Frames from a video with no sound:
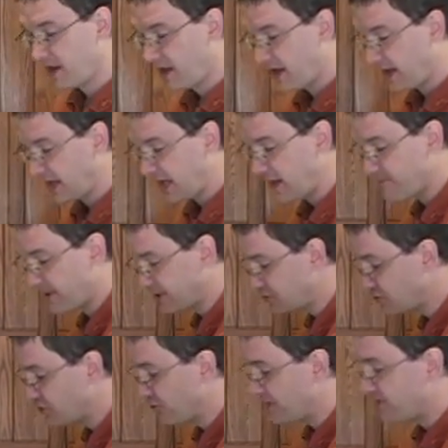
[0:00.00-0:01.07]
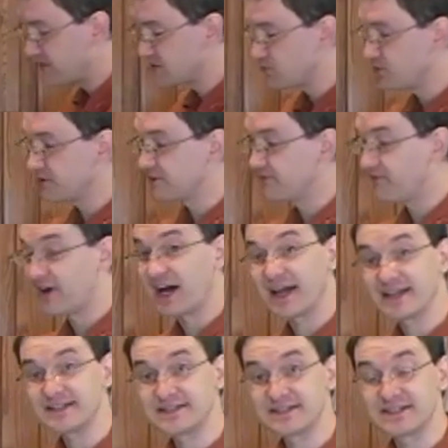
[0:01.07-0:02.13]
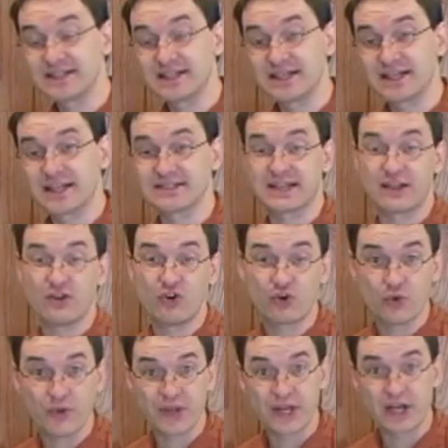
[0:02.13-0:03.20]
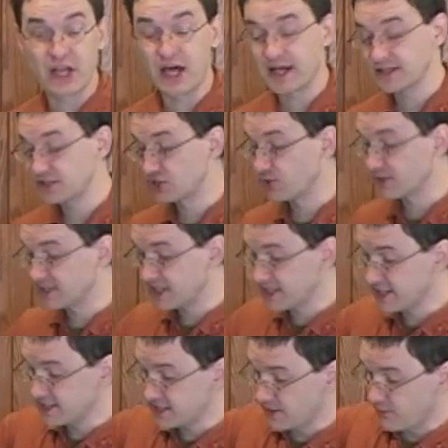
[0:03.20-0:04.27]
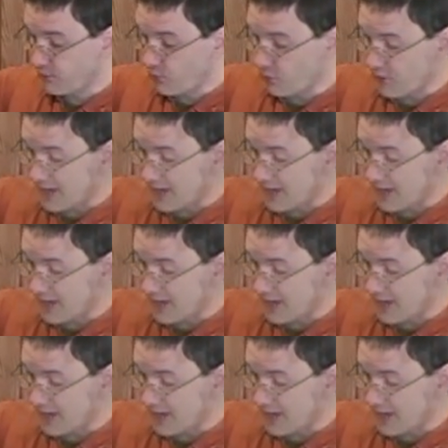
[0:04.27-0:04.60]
I keep my sugar in this sort of device because I cook with it a lot, so it's easy to pour